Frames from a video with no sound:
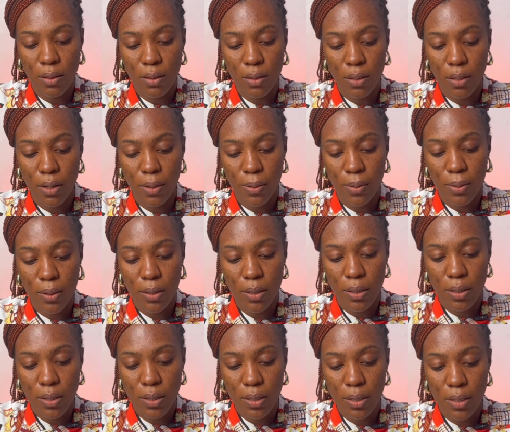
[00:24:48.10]
So I'll
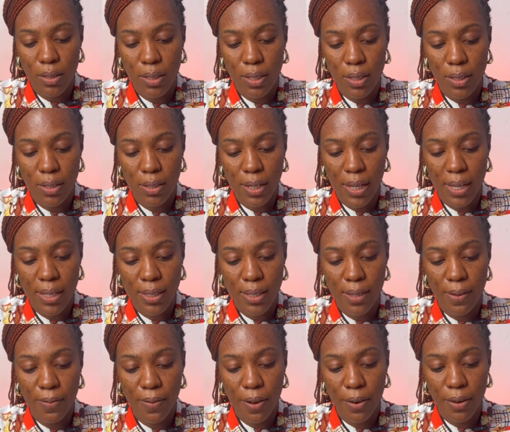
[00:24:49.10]
just this, you can
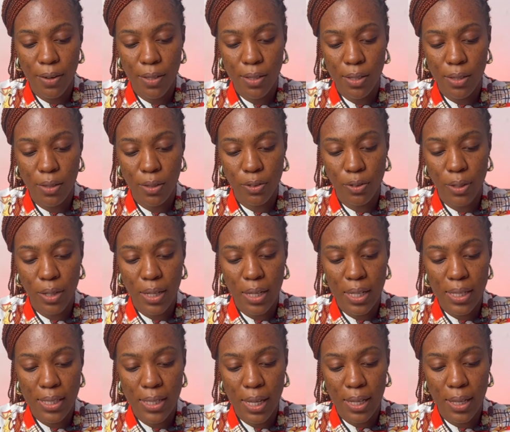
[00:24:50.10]
see various countries
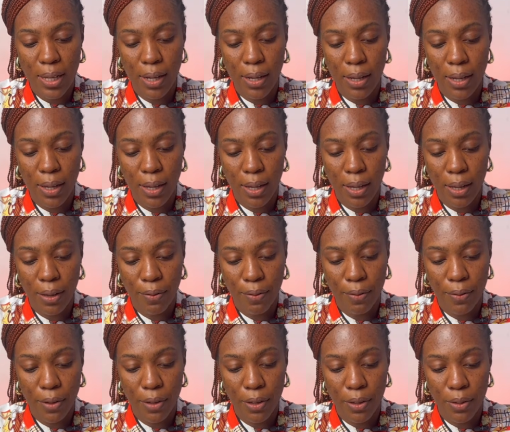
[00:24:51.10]
listed out here
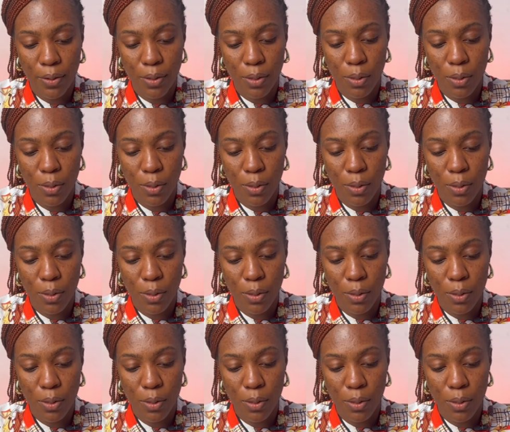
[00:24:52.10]
for you.